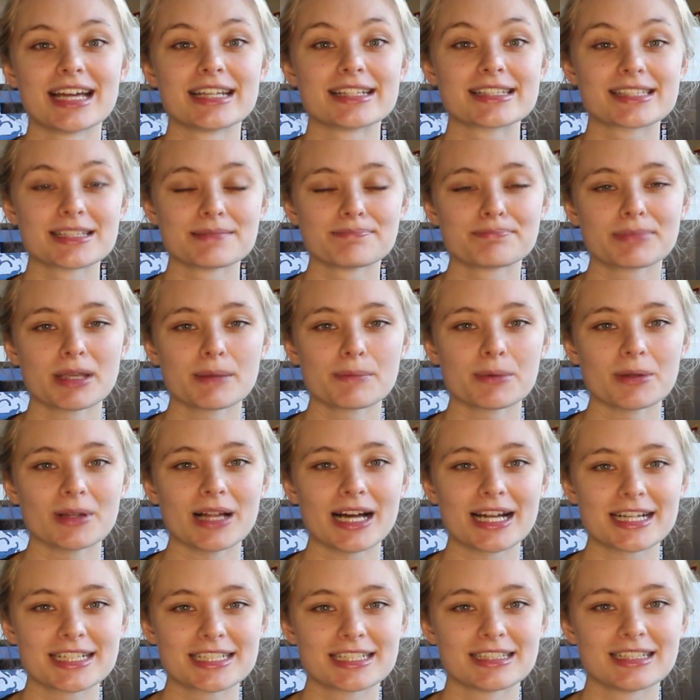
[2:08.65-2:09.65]
and some people
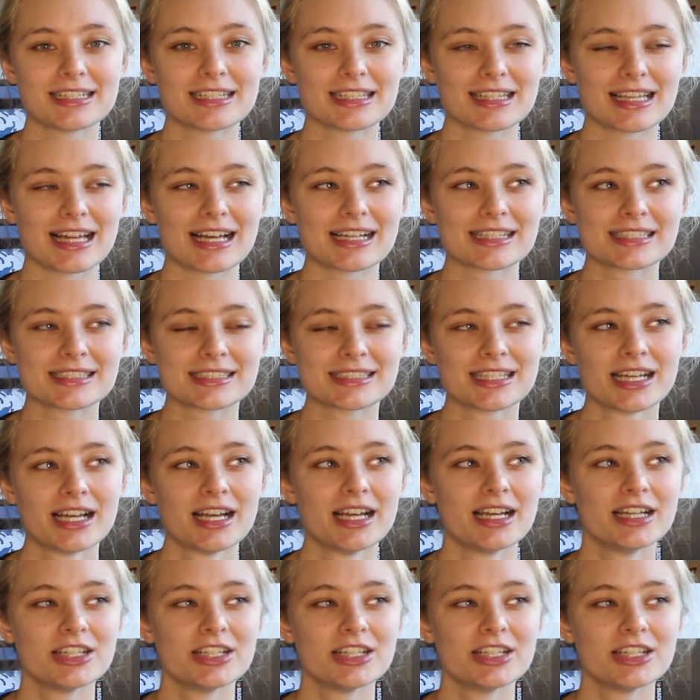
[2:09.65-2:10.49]
actually class